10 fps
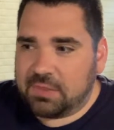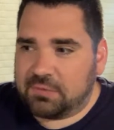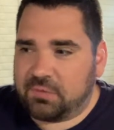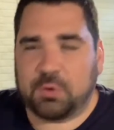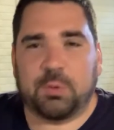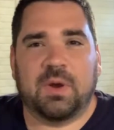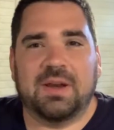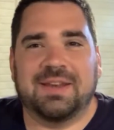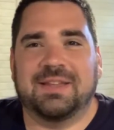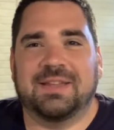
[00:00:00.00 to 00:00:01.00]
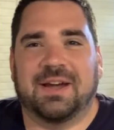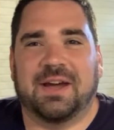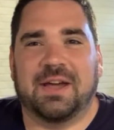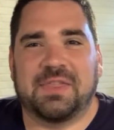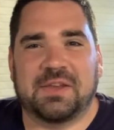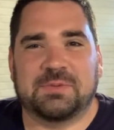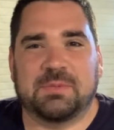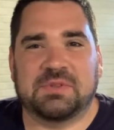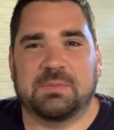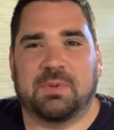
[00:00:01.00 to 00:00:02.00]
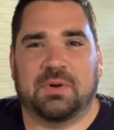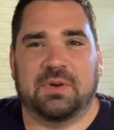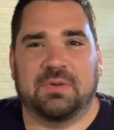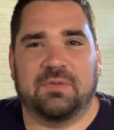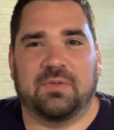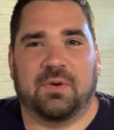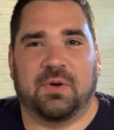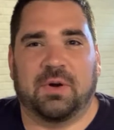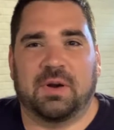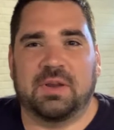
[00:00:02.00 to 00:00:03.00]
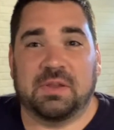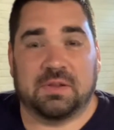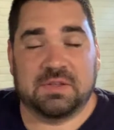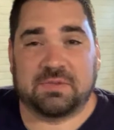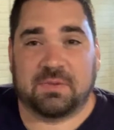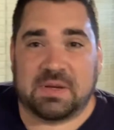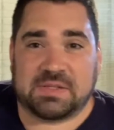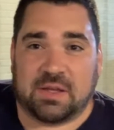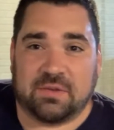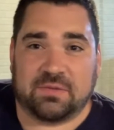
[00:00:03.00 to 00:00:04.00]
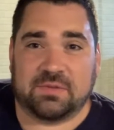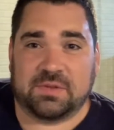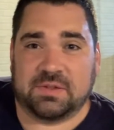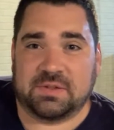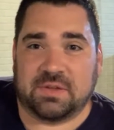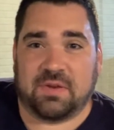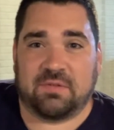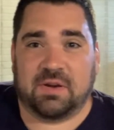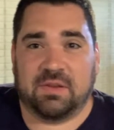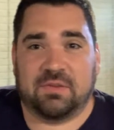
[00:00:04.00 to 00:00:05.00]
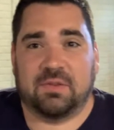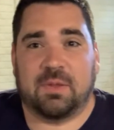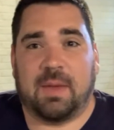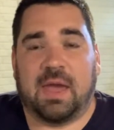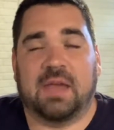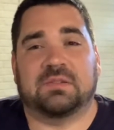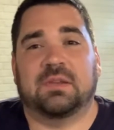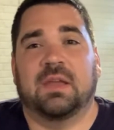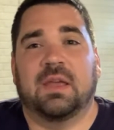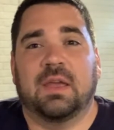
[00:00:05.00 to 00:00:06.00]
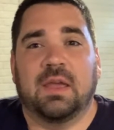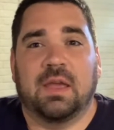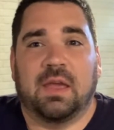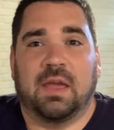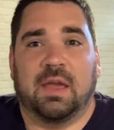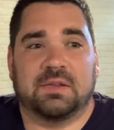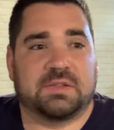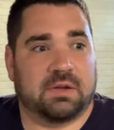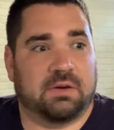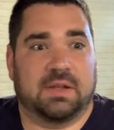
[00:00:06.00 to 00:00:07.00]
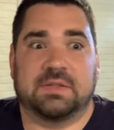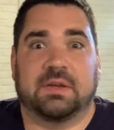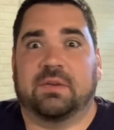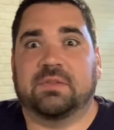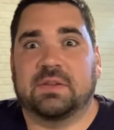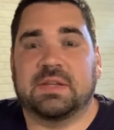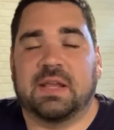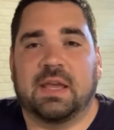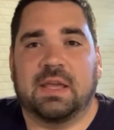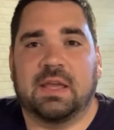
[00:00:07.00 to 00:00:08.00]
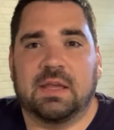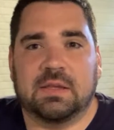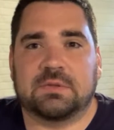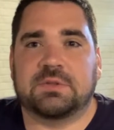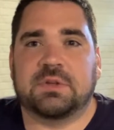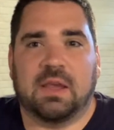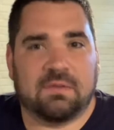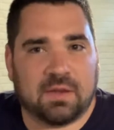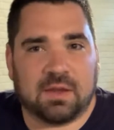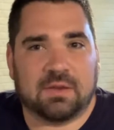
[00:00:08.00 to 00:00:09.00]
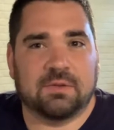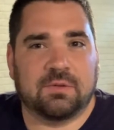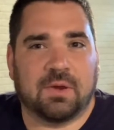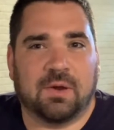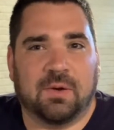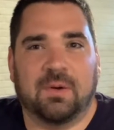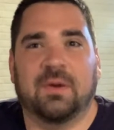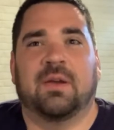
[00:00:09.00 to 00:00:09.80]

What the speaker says: Fourth one, I think is most important for, at least for myself, stuff I've run into in the past and still run into obviously today, is chafing. So